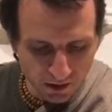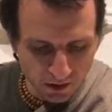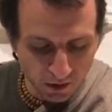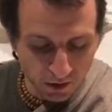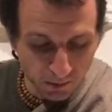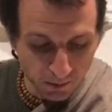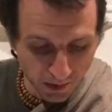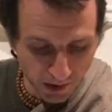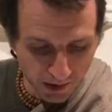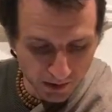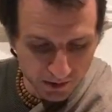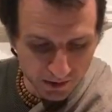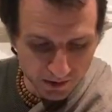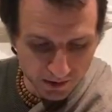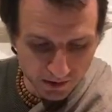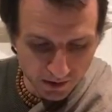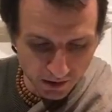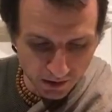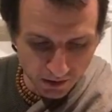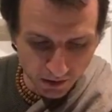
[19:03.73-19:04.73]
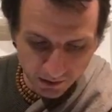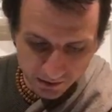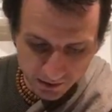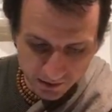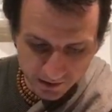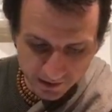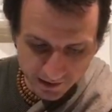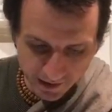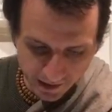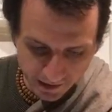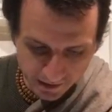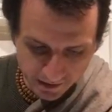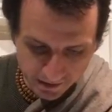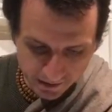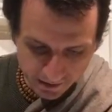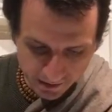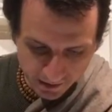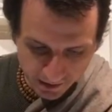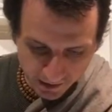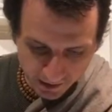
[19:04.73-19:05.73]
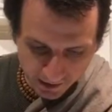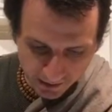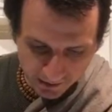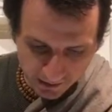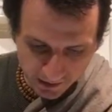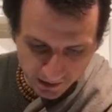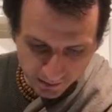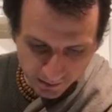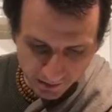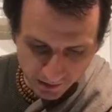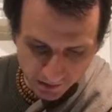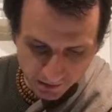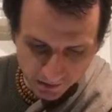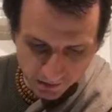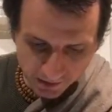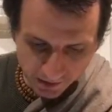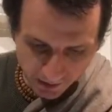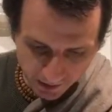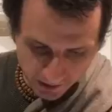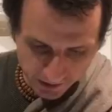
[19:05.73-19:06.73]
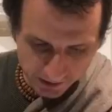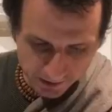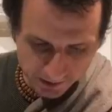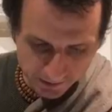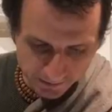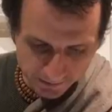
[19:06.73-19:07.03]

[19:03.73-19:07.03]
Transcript: the honored guest deep into the heart.